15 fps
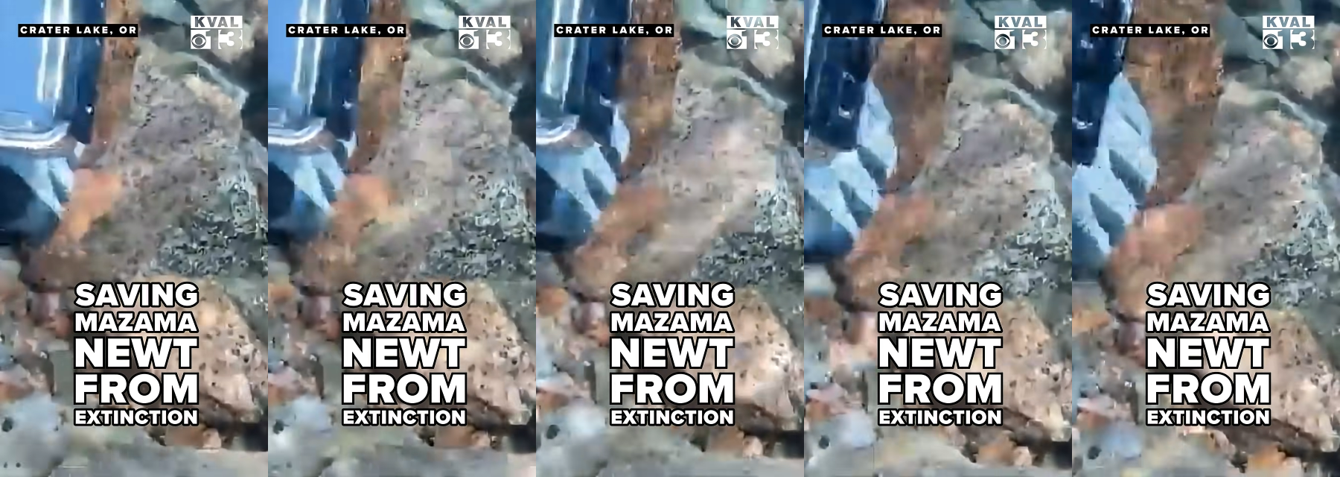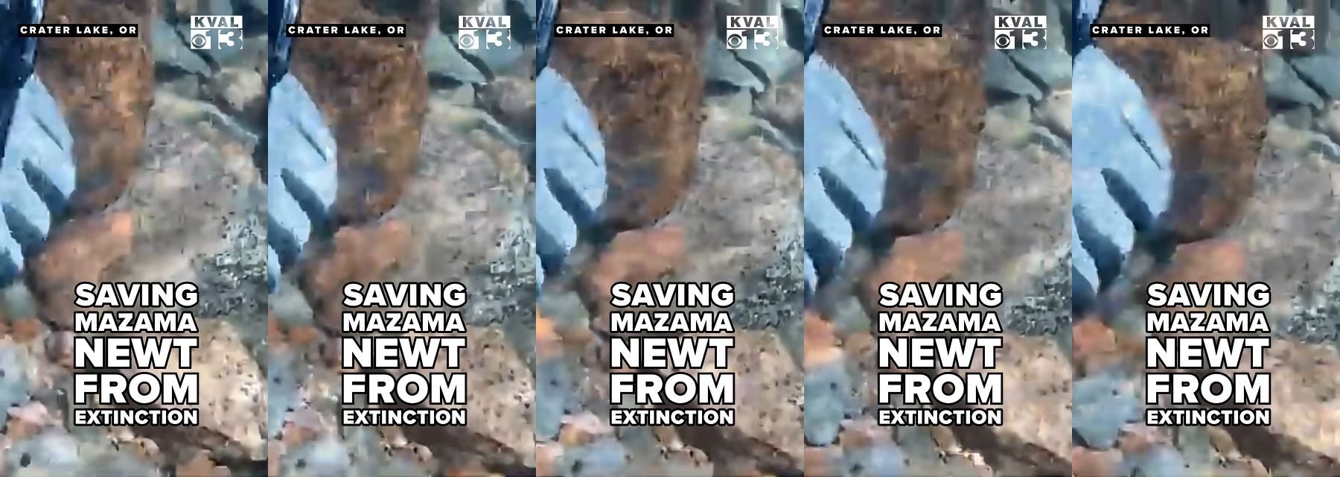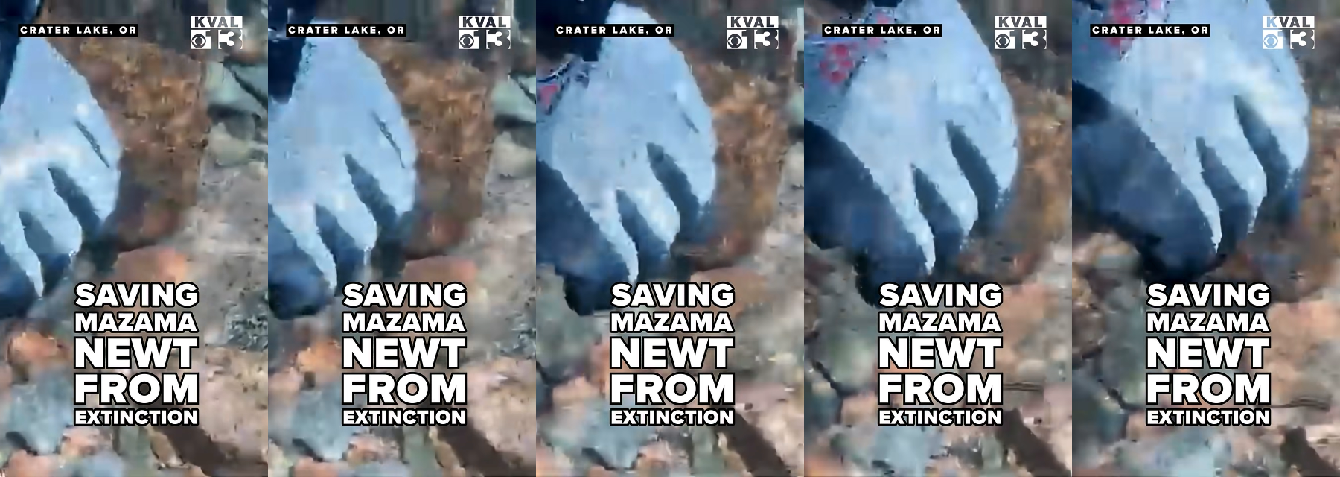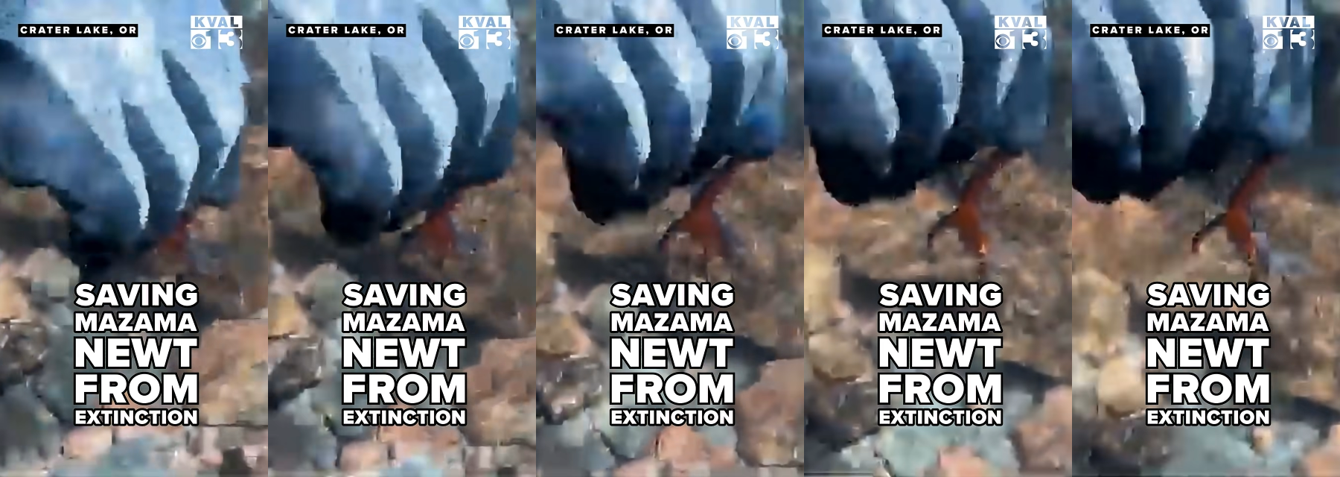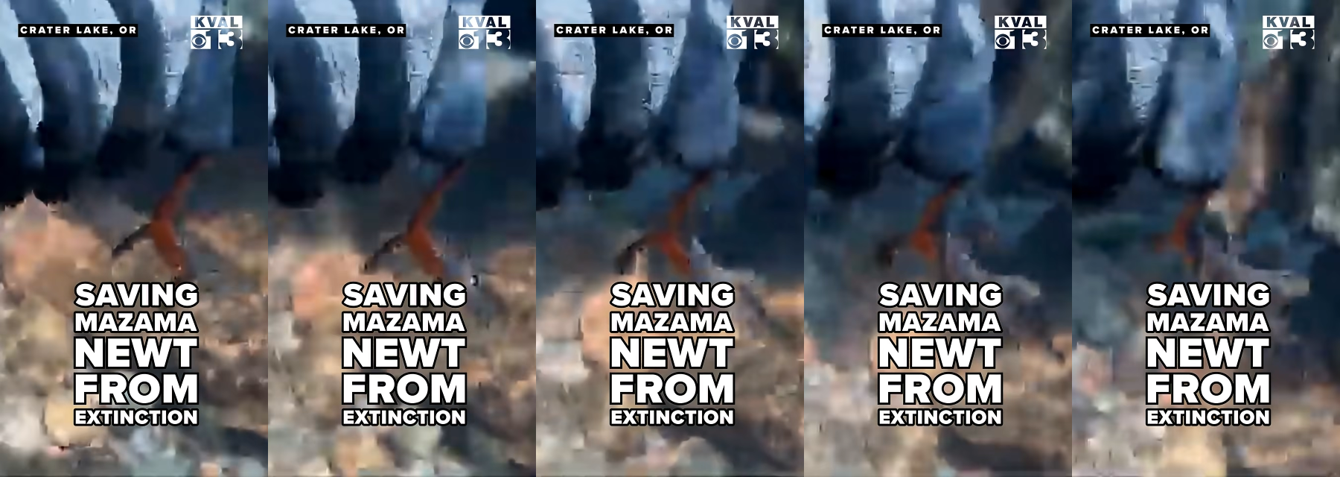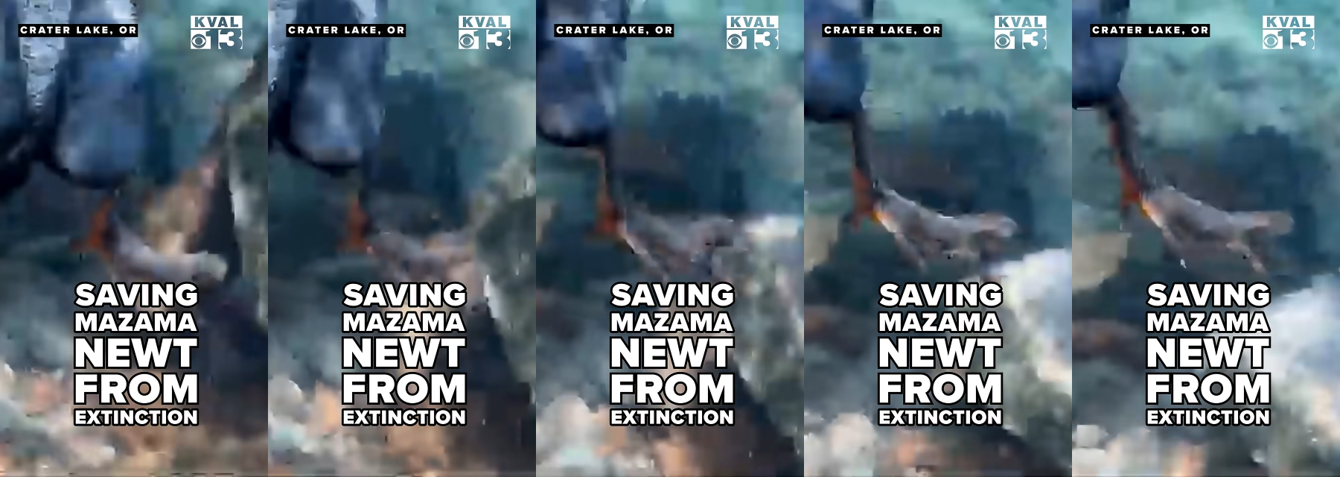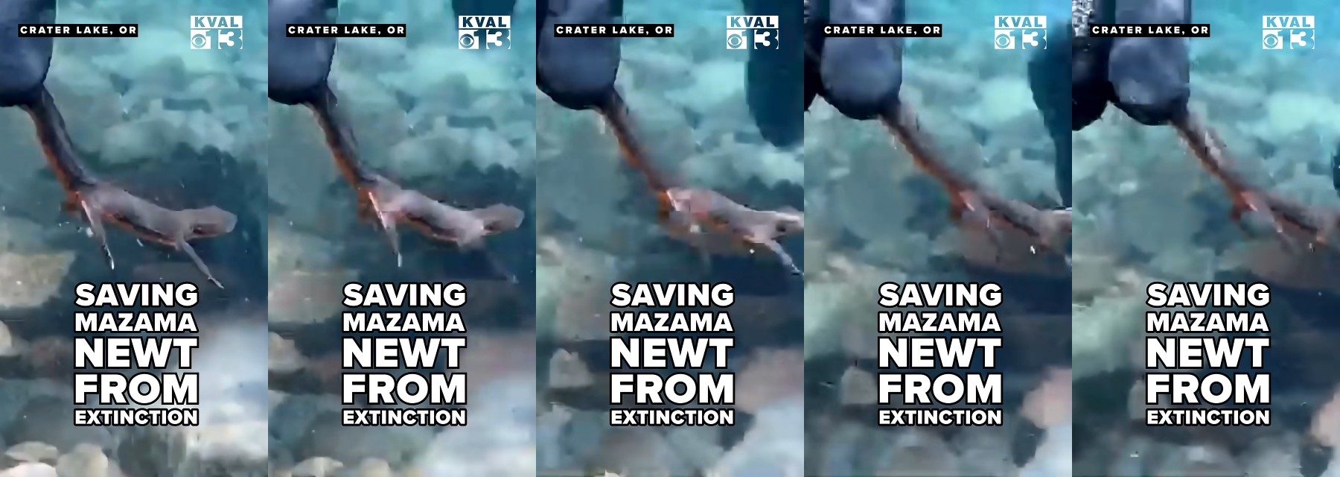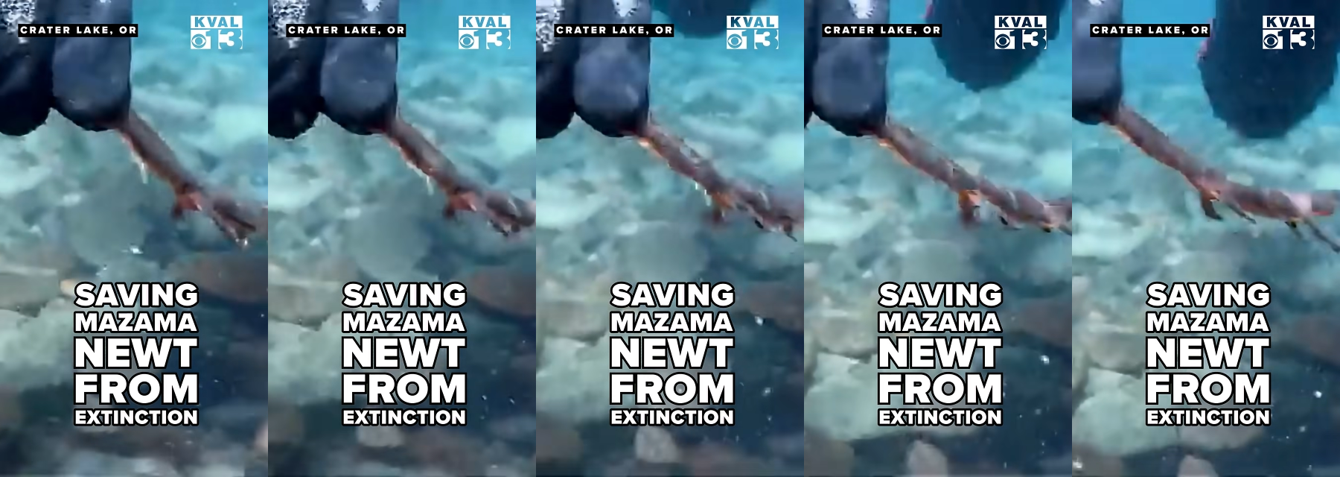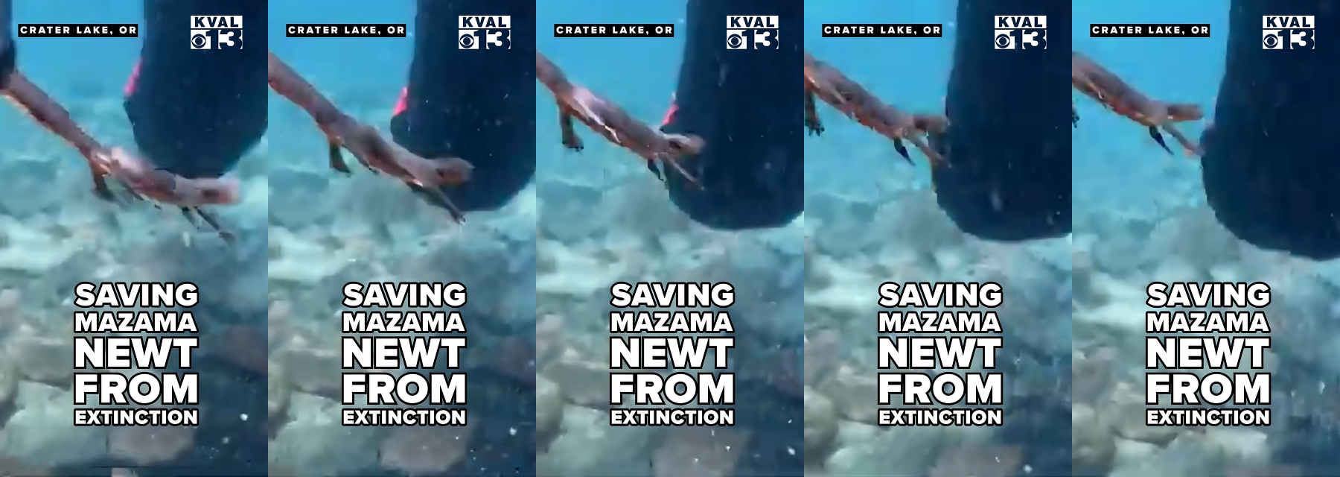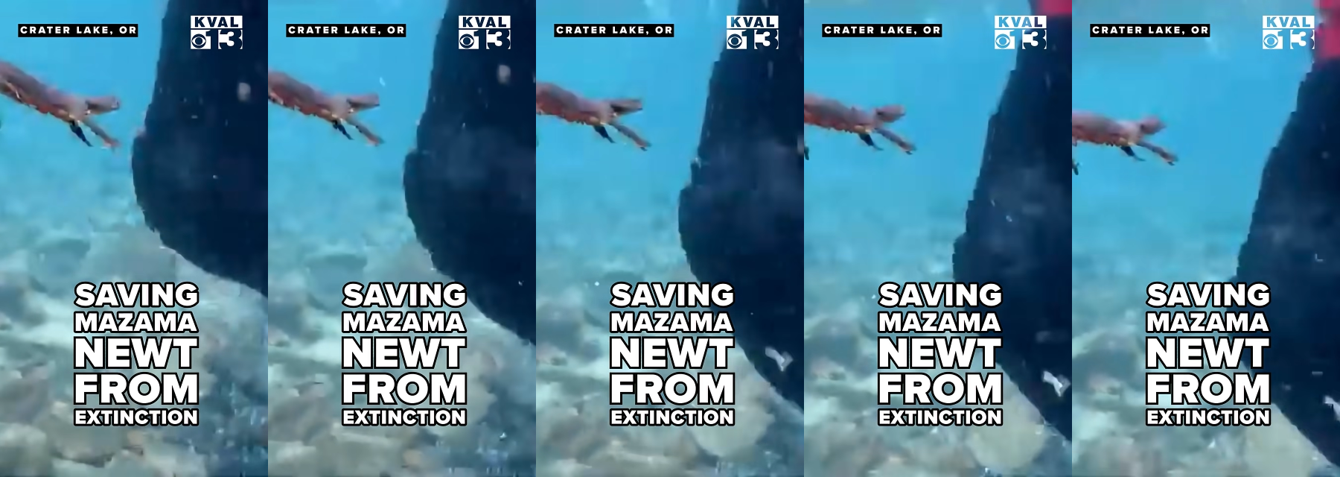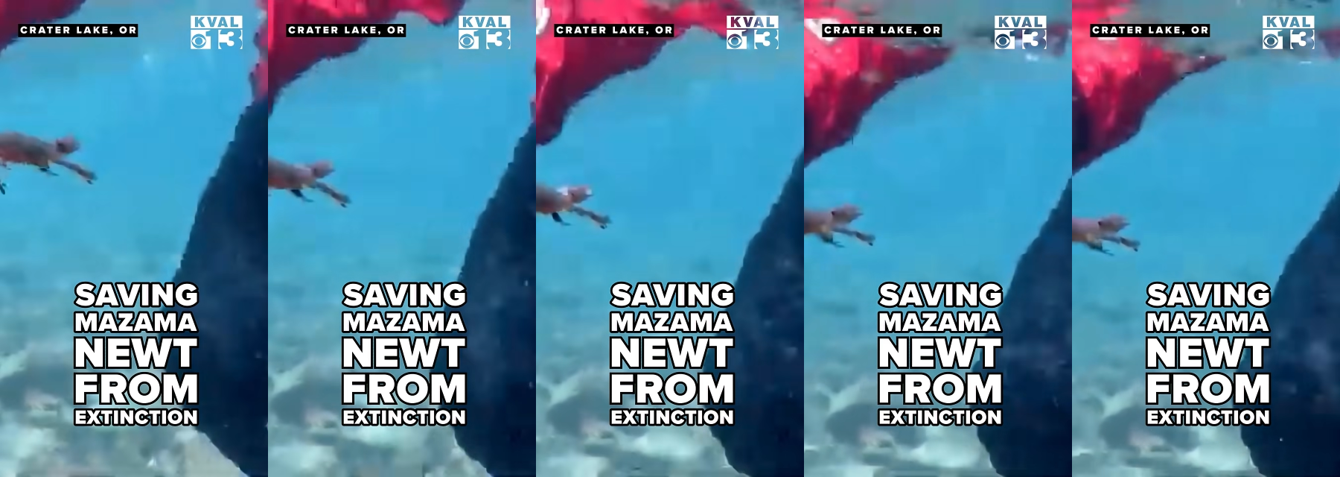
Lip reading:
(no speaker visible)